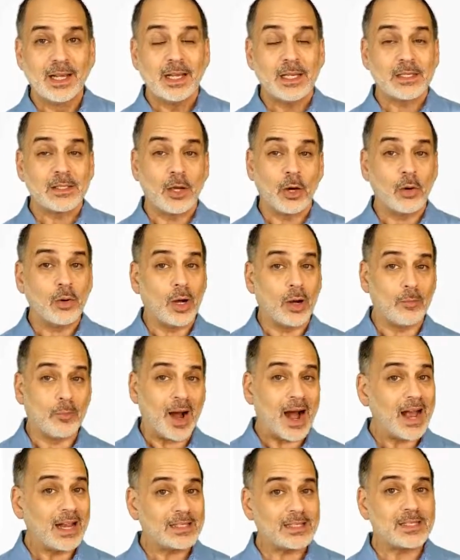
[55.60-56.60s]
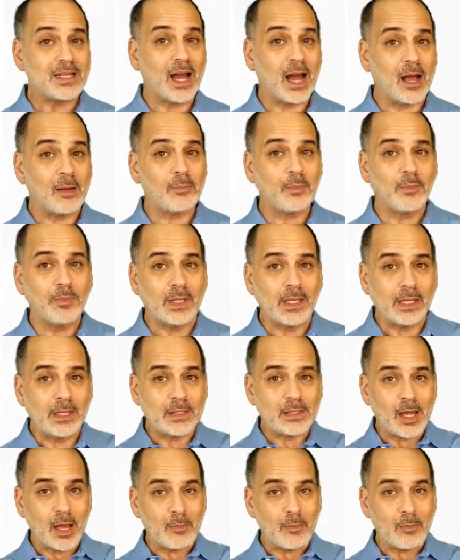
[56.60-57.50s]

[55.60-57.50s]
So a buy-stop is